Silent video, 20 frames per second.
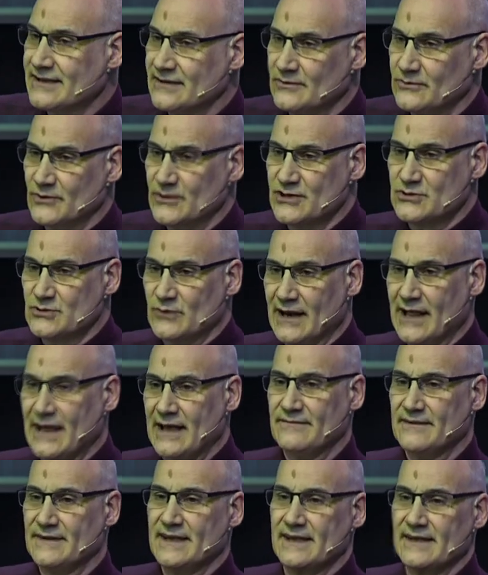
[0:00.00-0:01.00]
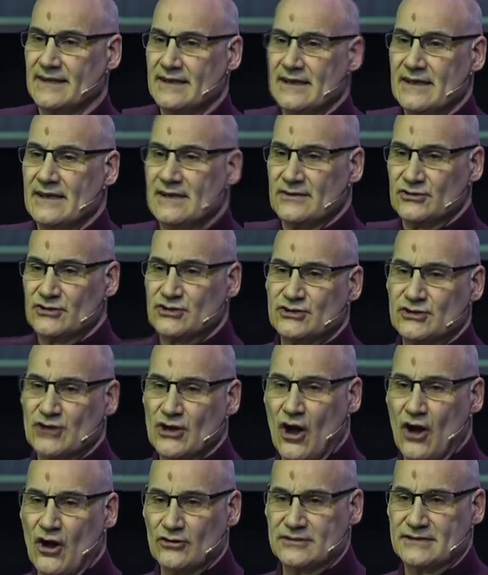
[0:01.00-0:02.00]
which will have a
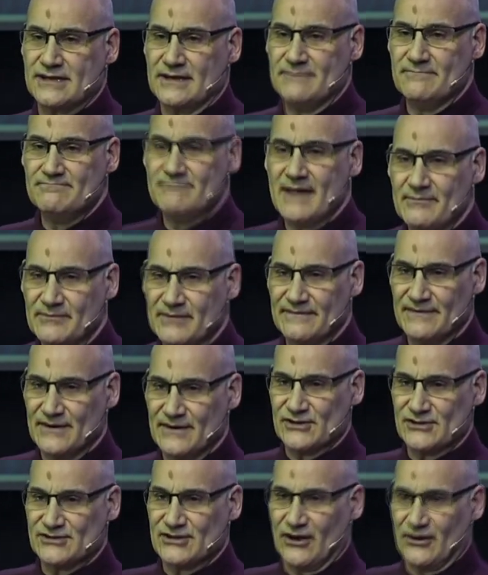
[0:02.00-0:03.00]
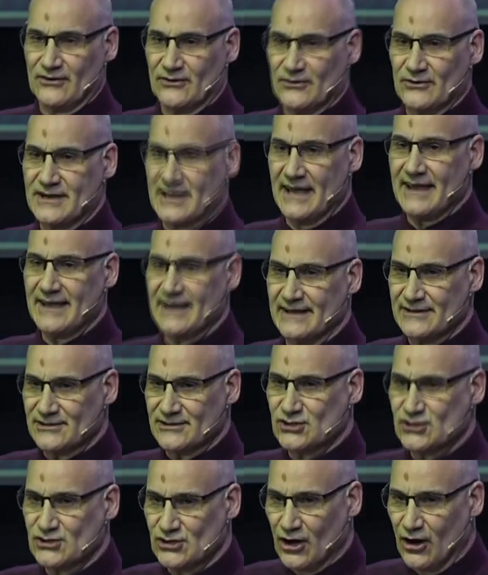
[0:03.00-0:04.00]
short memory verse on, okay? It's
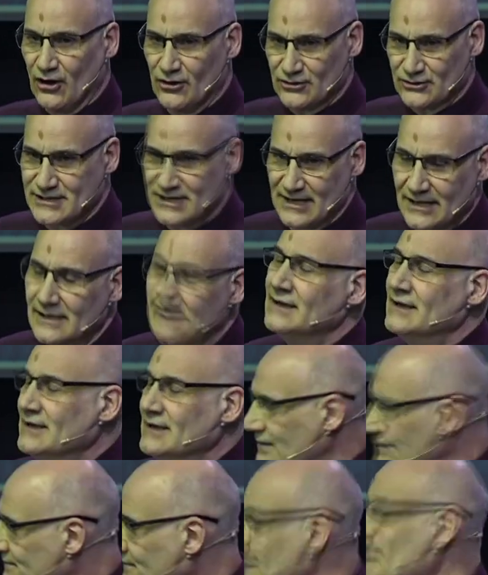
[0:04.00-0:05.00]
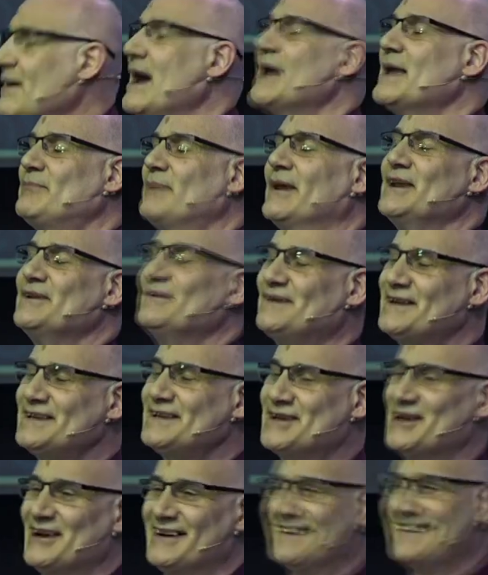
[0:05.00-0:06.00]
short for my benefit,
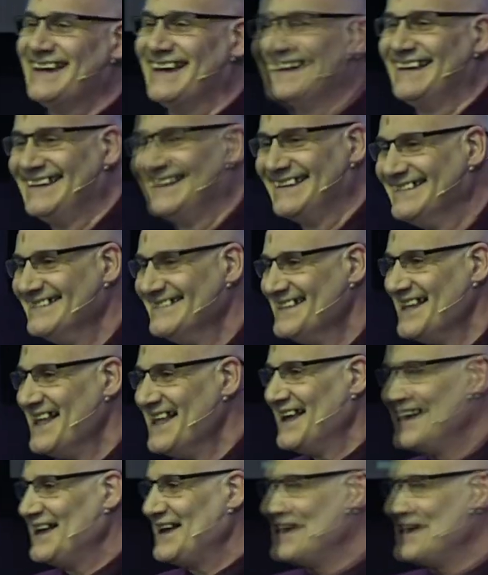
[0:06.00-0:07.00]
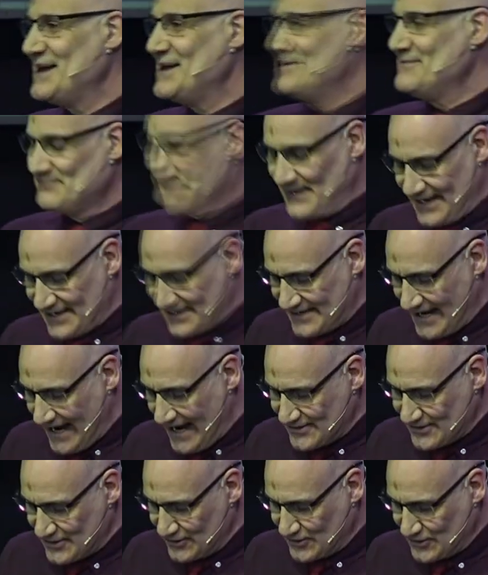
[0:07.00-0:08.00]
okay? Um, but it's
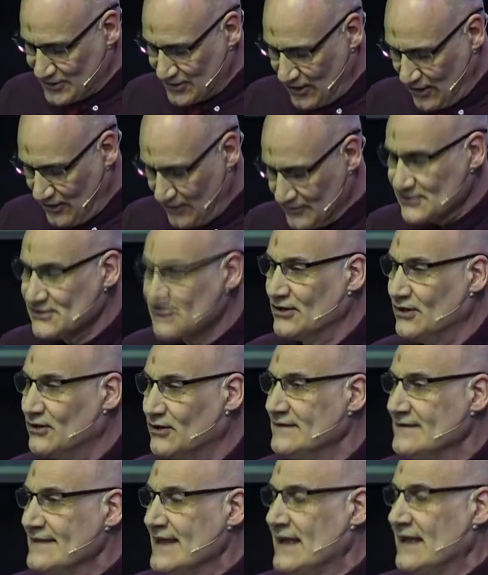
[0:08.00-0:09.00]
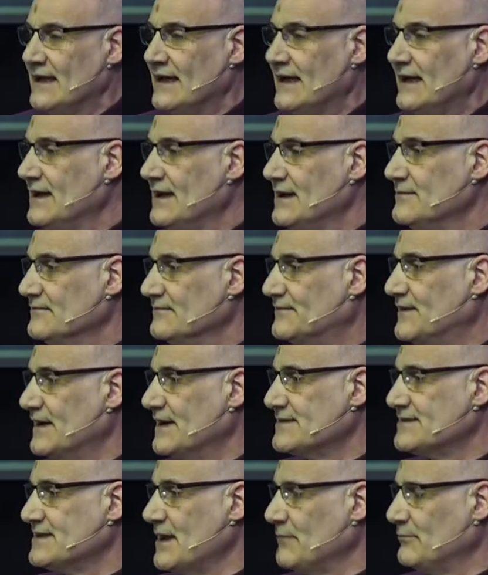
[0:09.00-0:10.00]
nice and short. So, um, for
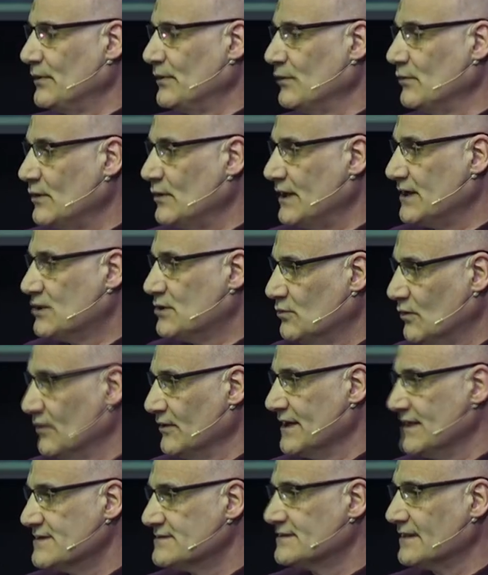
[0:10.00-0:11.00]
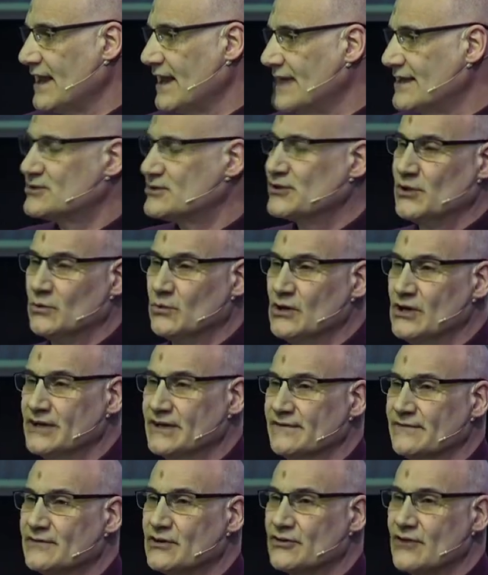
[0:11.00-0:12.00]
example, week one is let the word
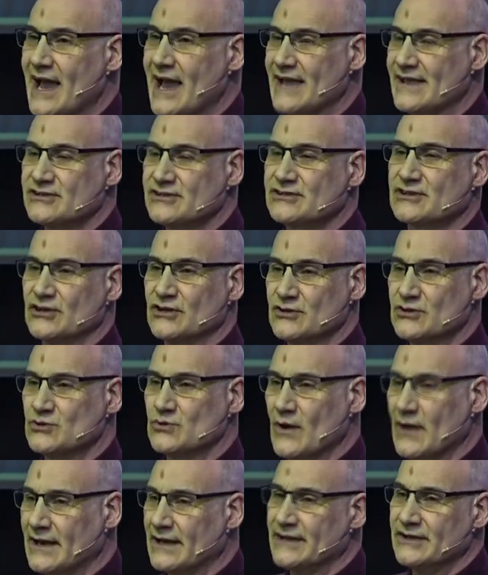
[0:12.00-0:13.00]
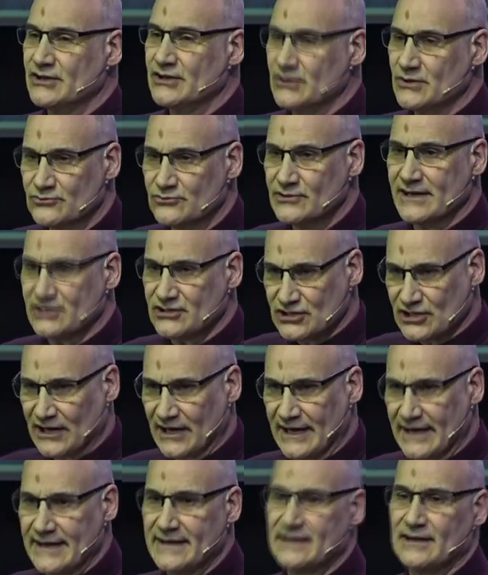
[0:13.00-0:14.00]
of Christ dwell in you
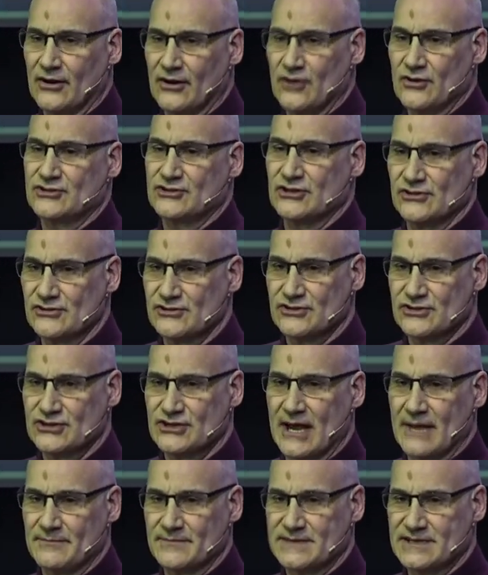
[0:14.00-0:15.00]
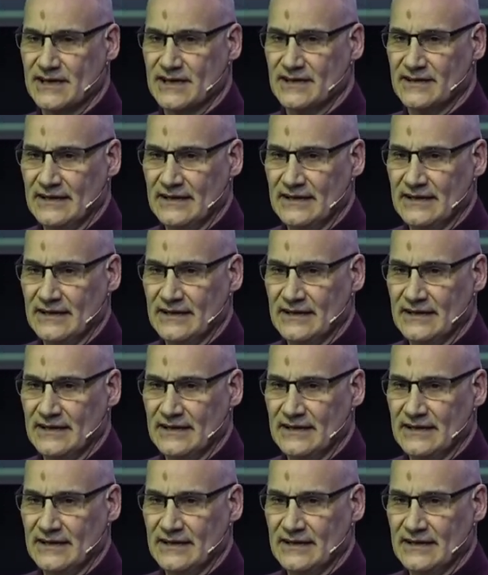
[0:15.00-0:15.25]
richly, Colossians chapter